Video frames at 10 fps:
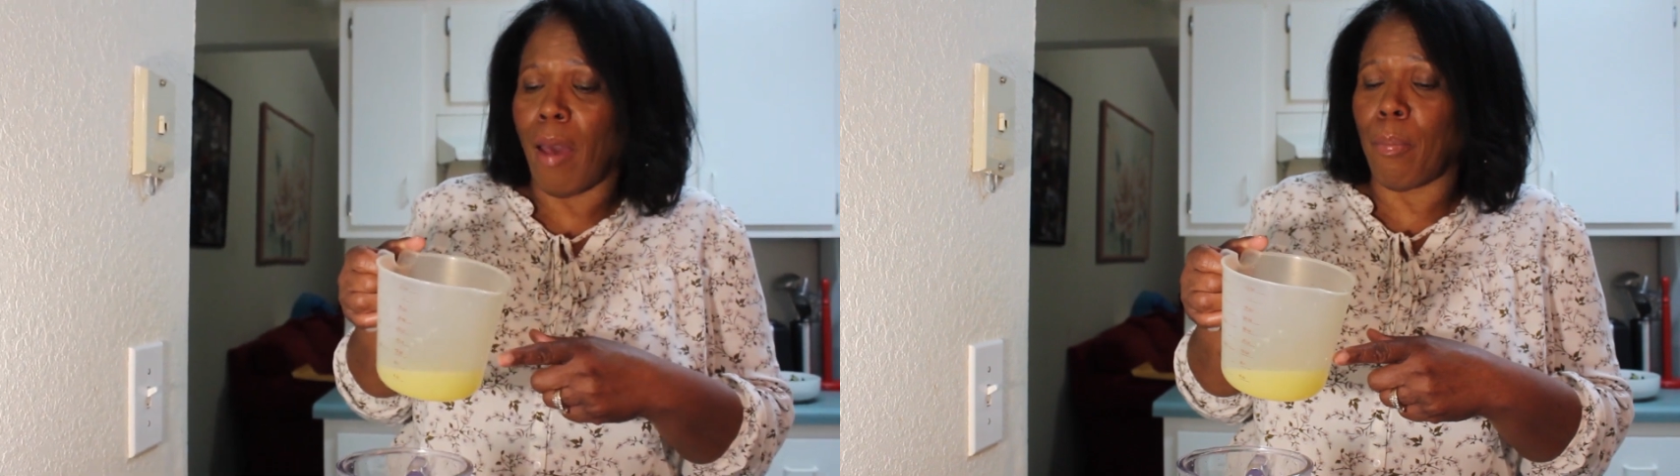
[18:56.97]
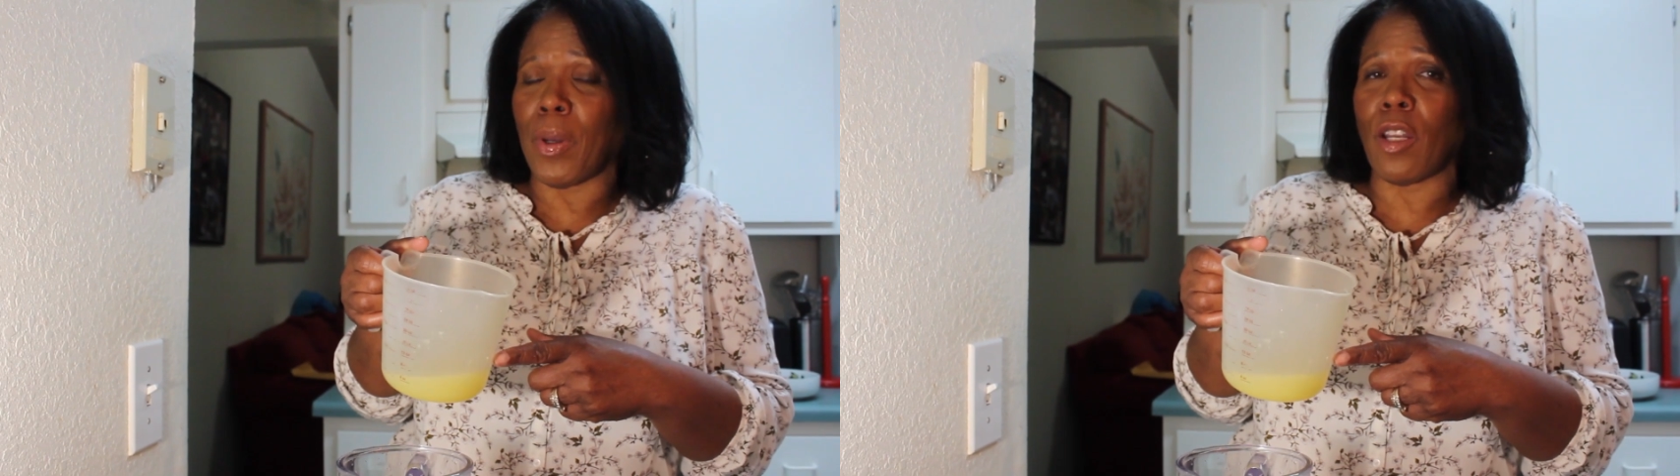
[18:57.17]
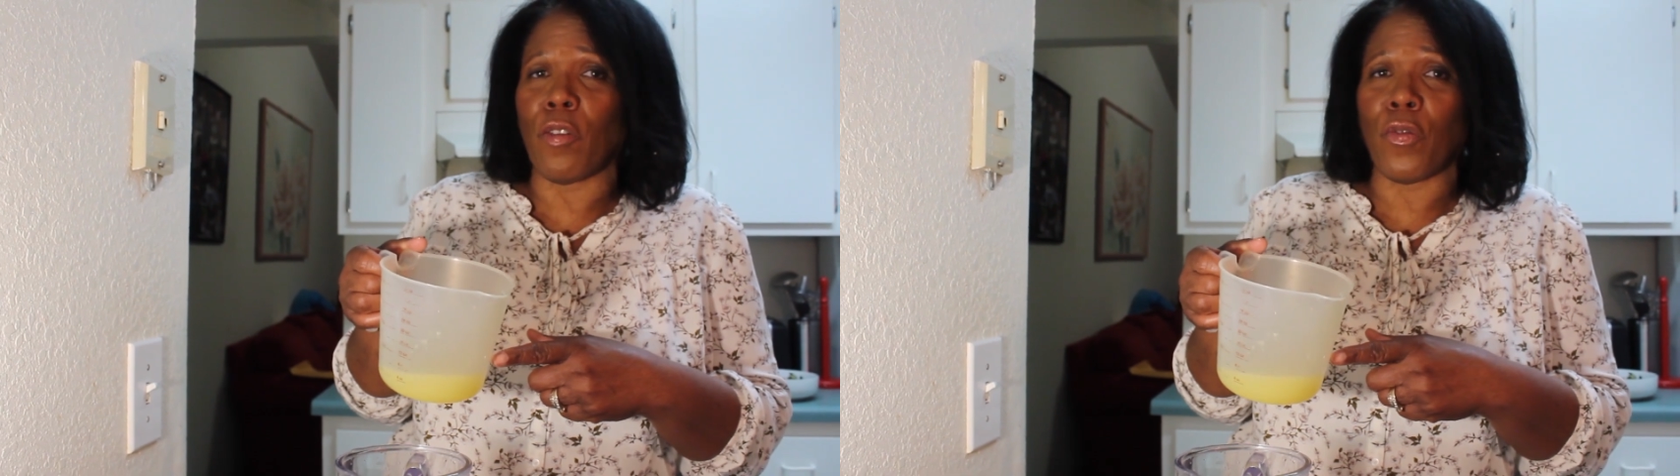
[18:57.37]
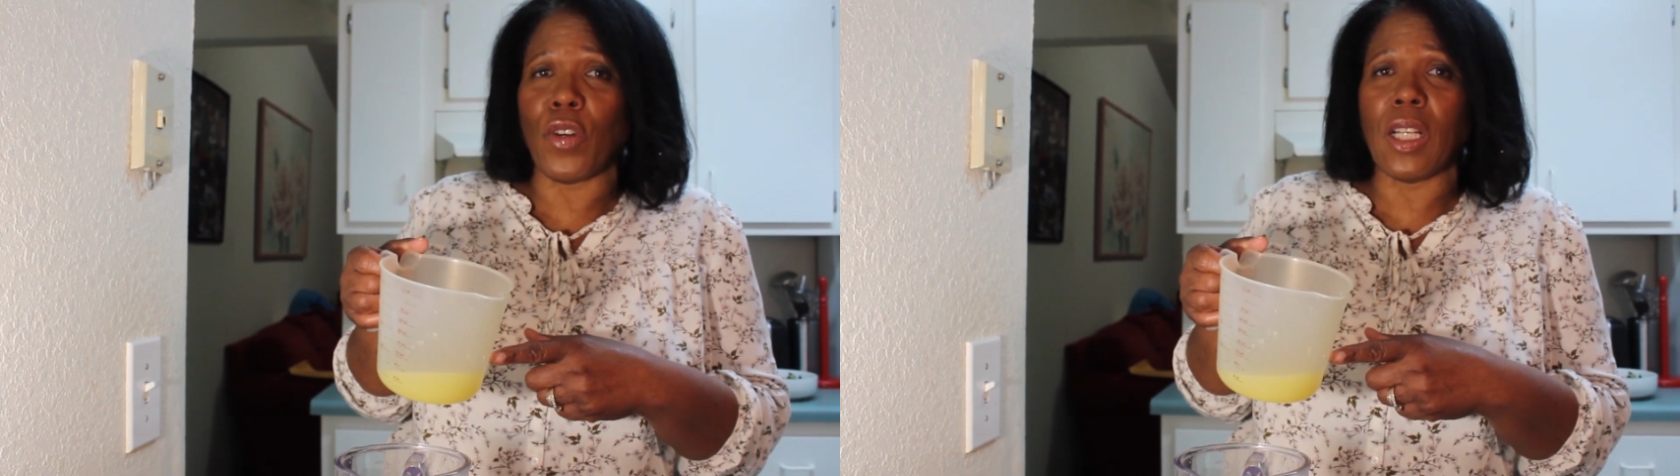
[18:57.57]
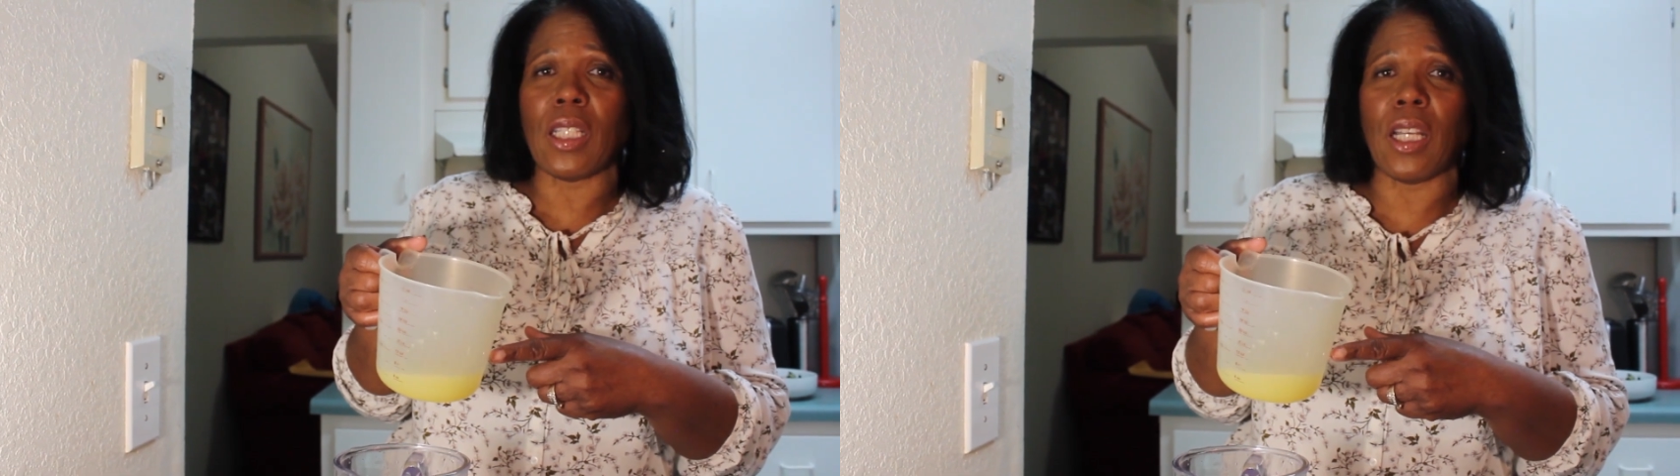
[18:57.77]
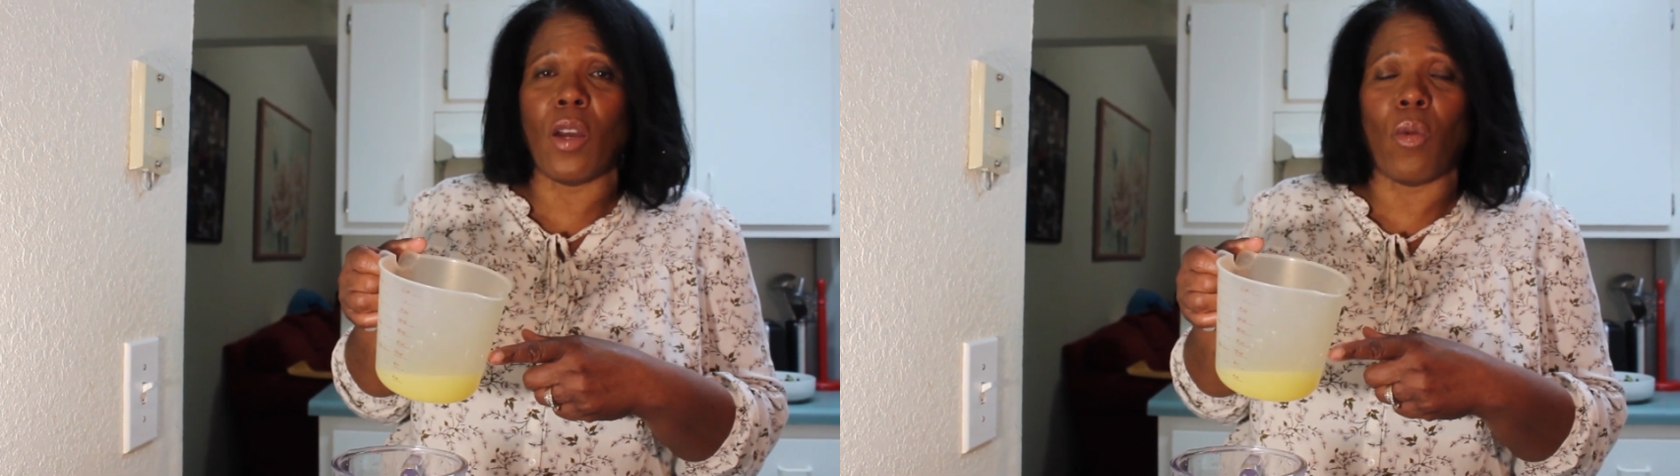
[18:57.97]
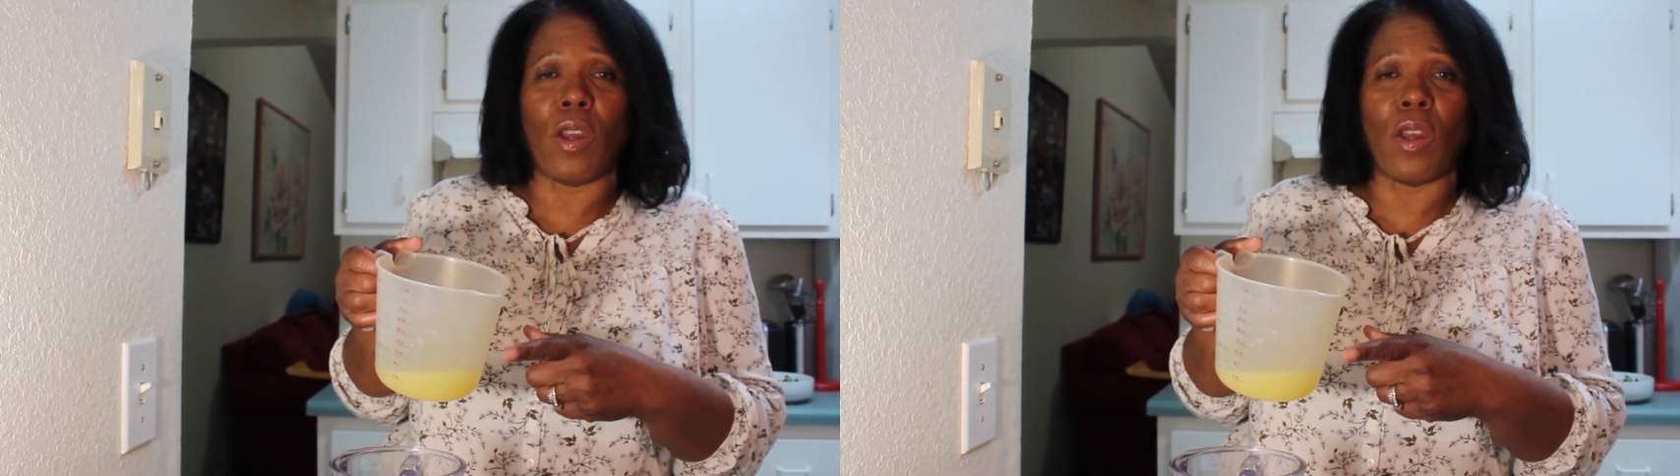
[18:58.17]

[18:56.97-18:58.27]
and put in the freezer, and